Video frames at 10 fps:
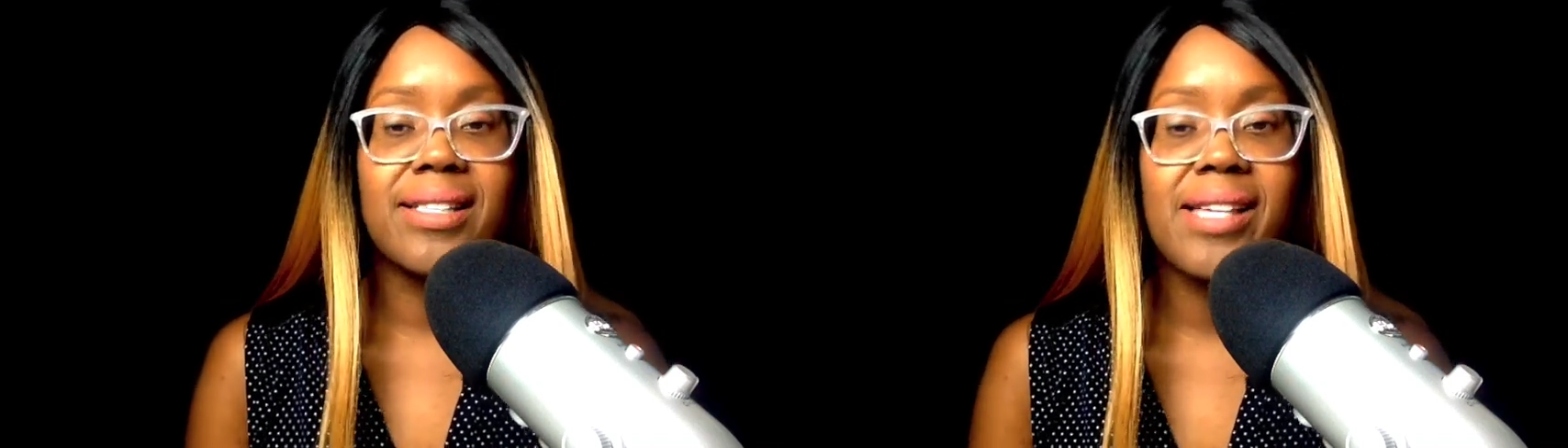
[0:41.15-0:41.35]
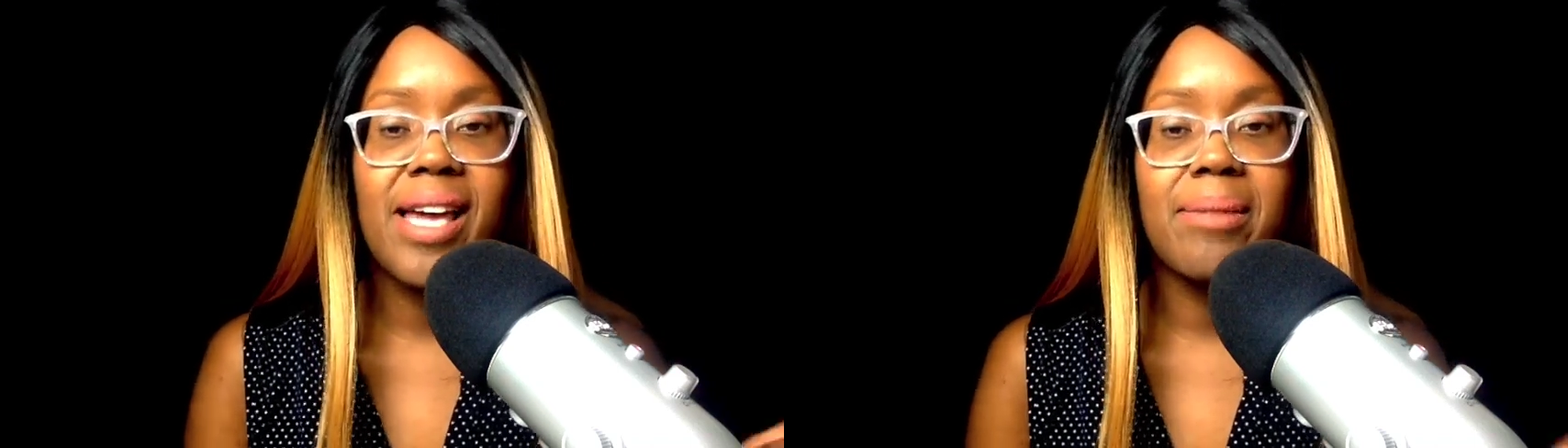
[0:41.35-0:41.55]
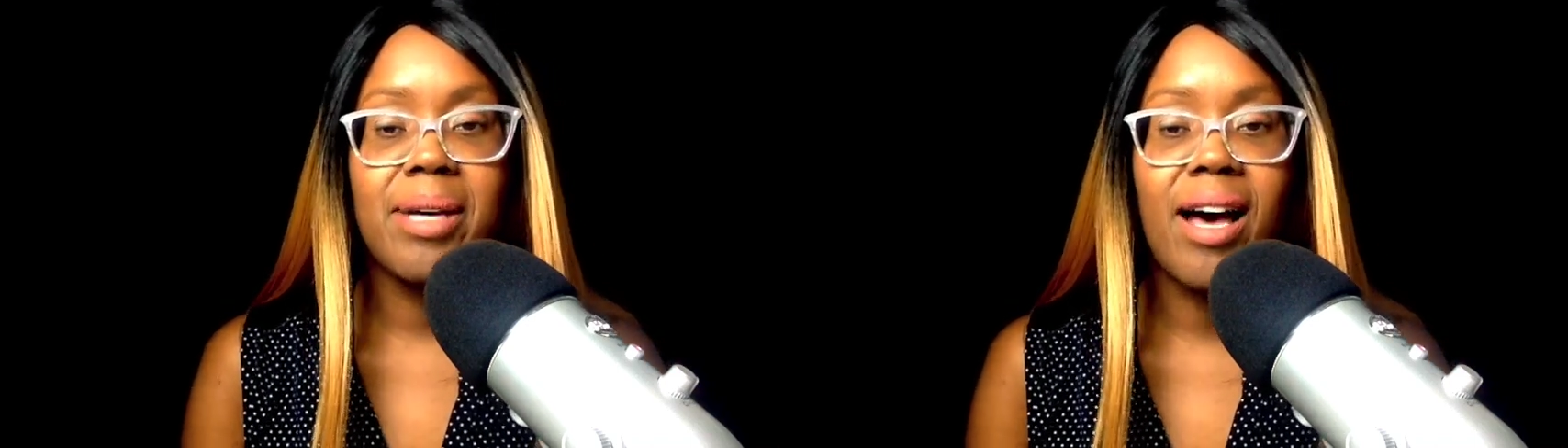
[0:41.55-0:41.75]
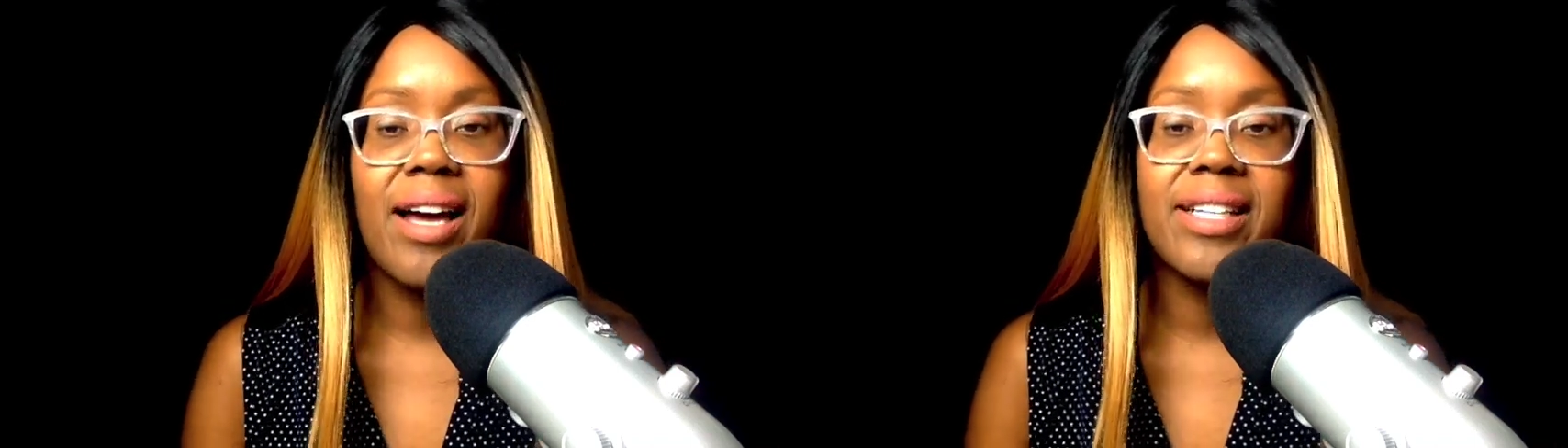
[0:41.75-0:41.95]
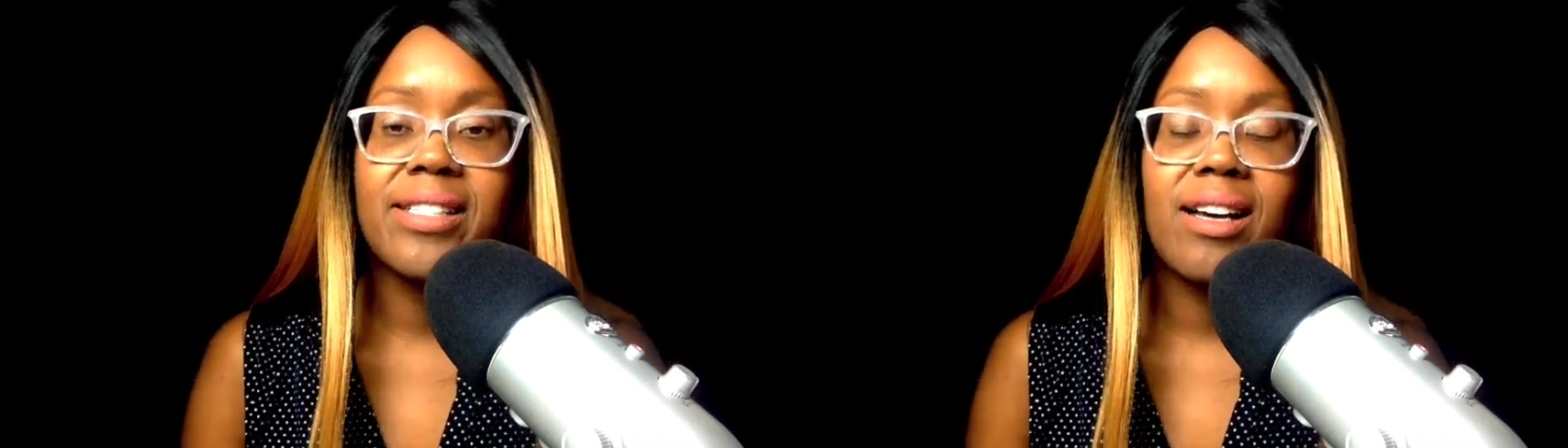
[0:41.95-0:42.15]
same
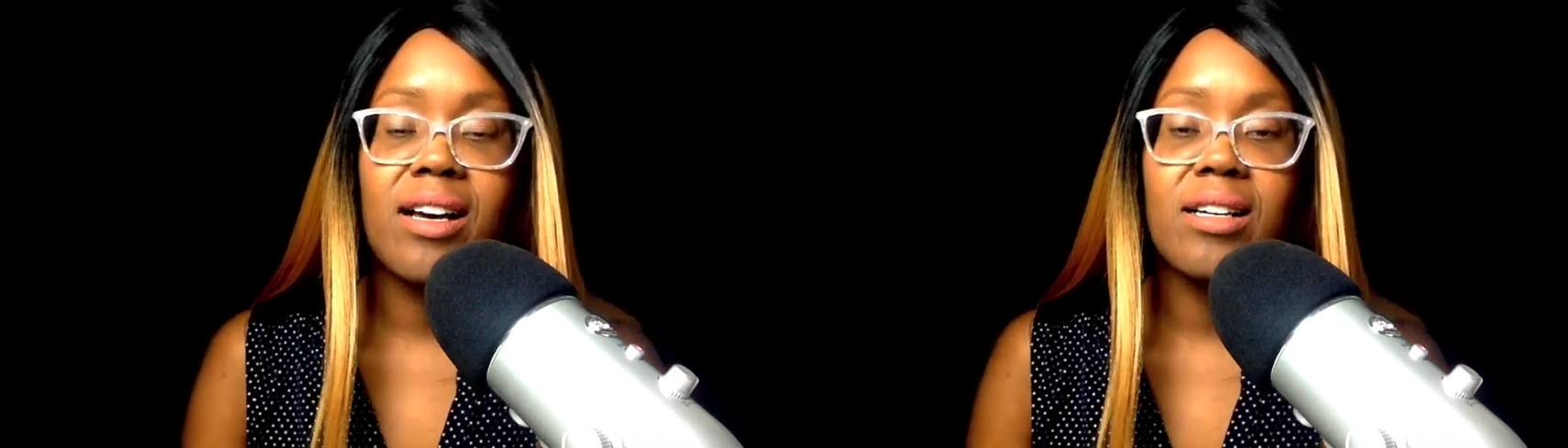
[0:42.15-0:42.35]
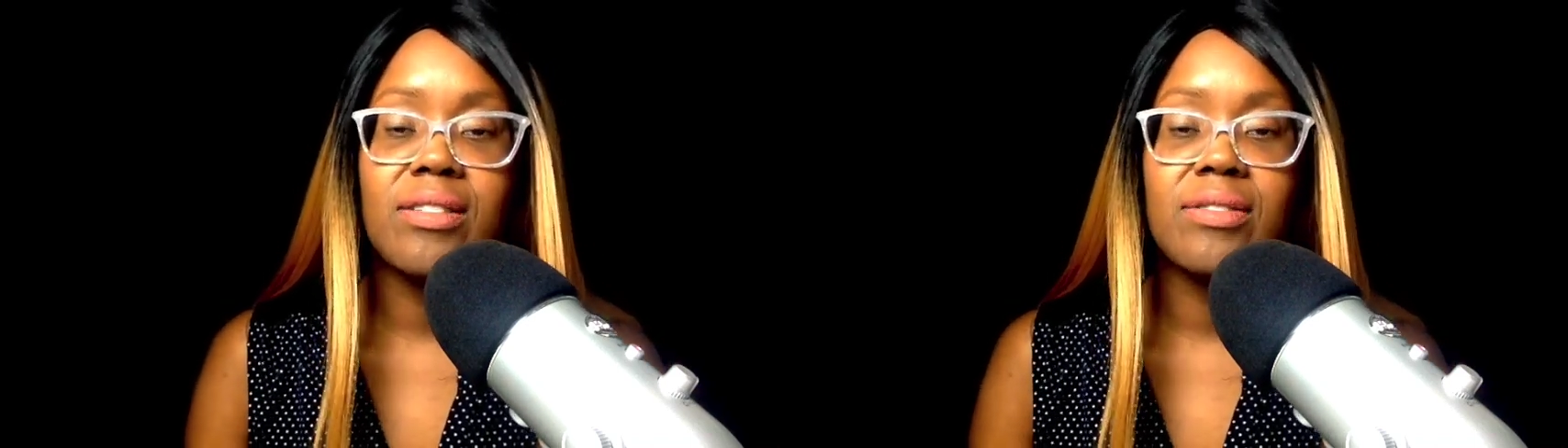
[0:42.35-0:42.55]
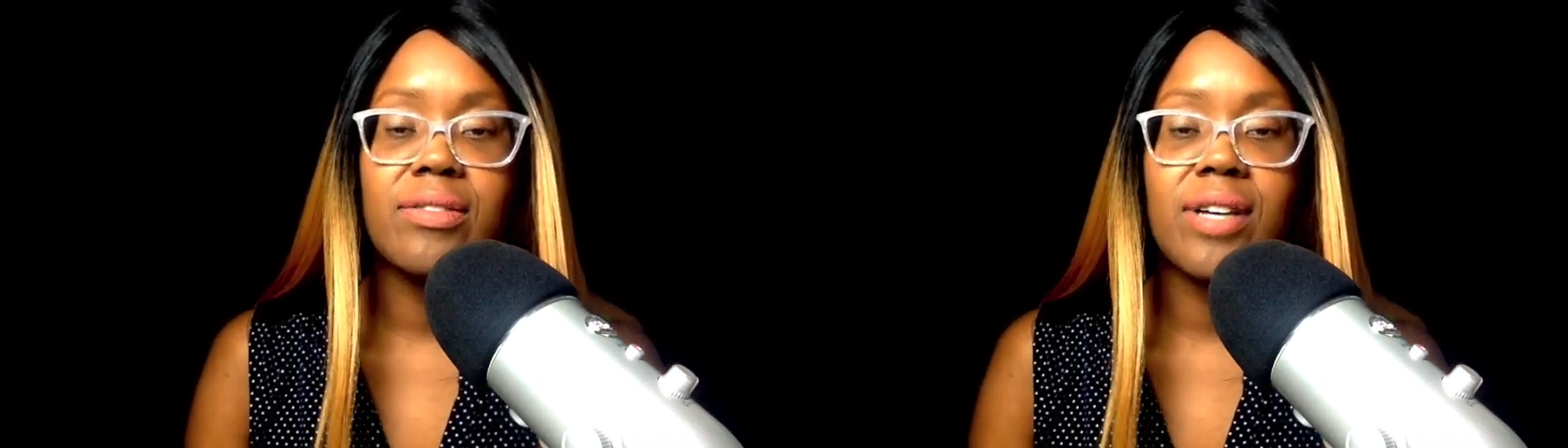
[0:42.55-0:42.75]
kind of